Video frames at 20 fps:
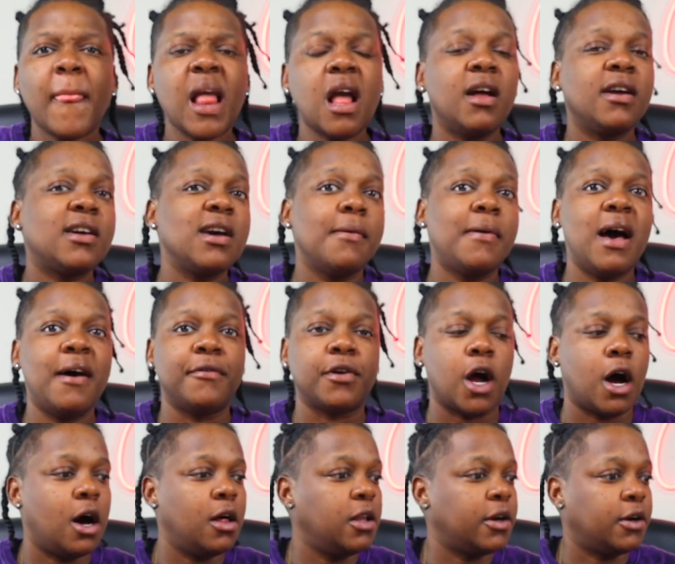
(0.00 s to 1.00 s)
they kept having
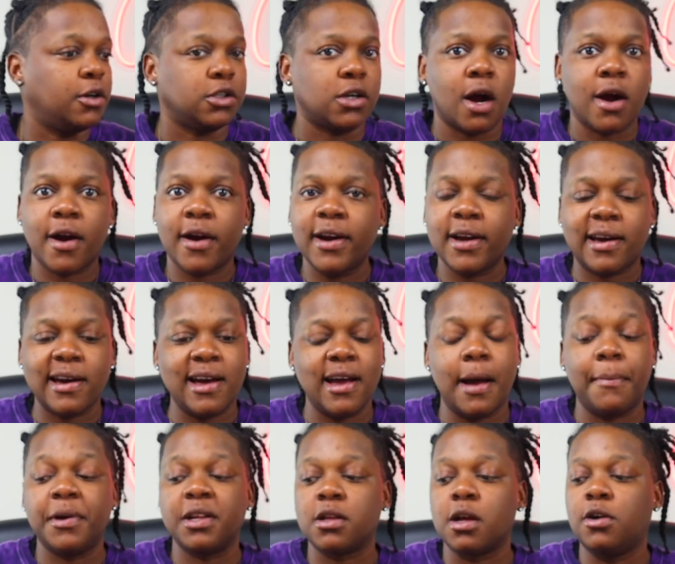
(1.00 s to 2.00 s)
all of those hurricanes.
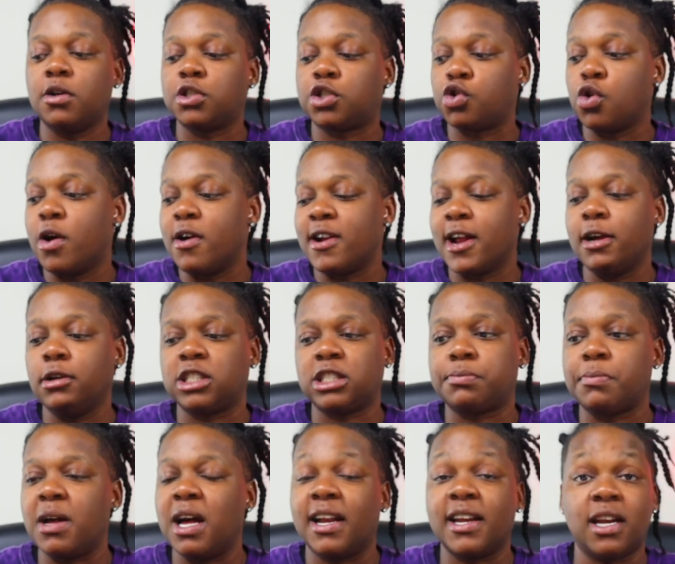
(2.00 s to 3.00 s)
I mean, those
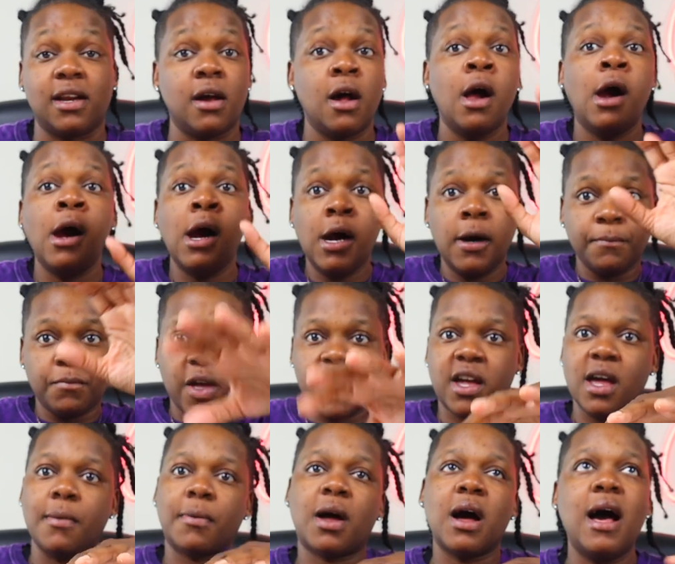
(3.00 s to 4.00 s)
tornadoes. I did it. They
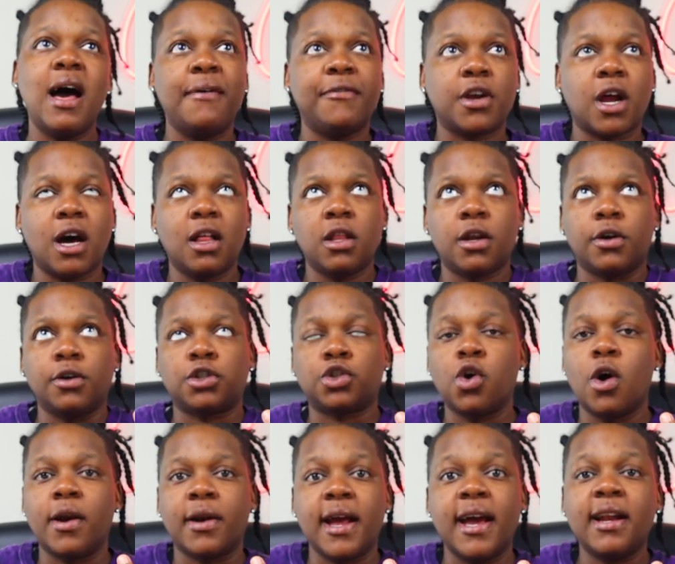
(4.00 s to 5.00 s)
kept having all of those
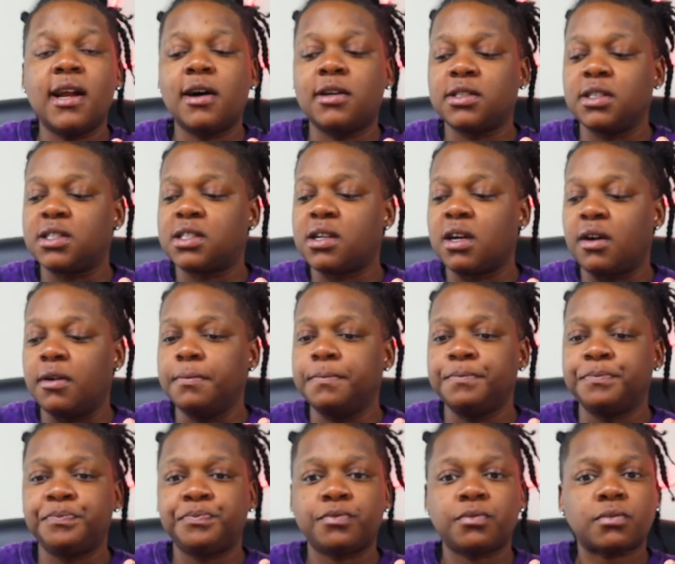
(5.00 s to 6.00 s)
tornadoes and stuff.
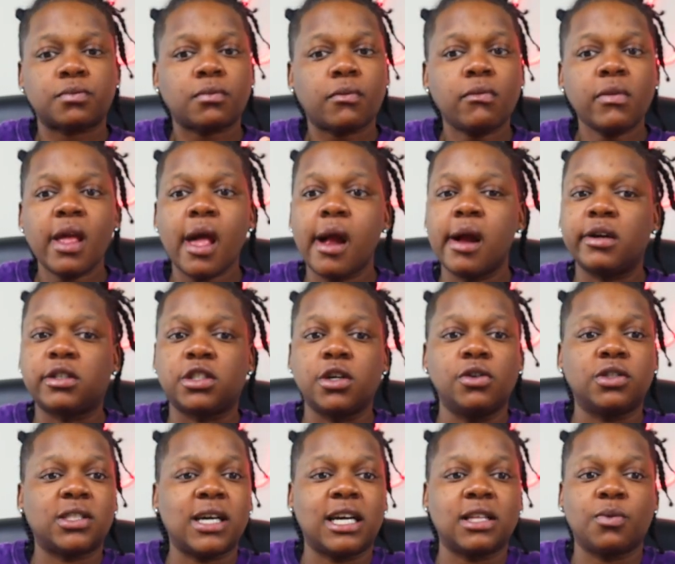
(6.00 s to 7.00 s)
So
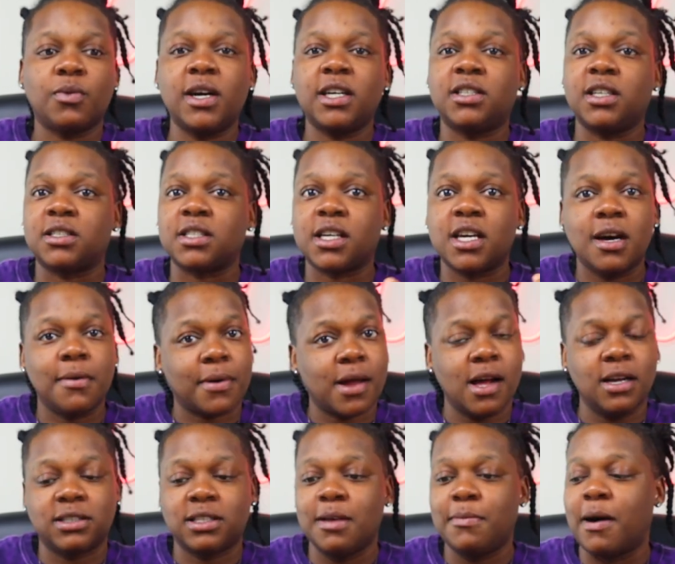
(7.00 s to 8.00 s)
Southwest just kept
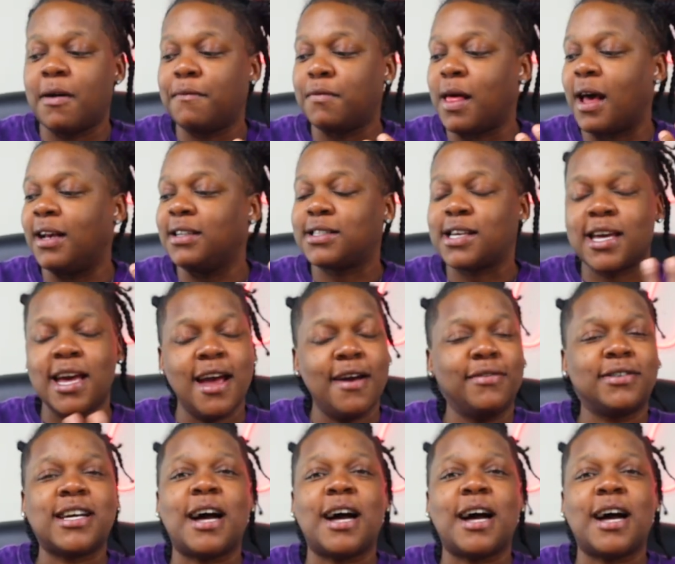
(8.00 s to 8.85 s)
canceling my flights. Every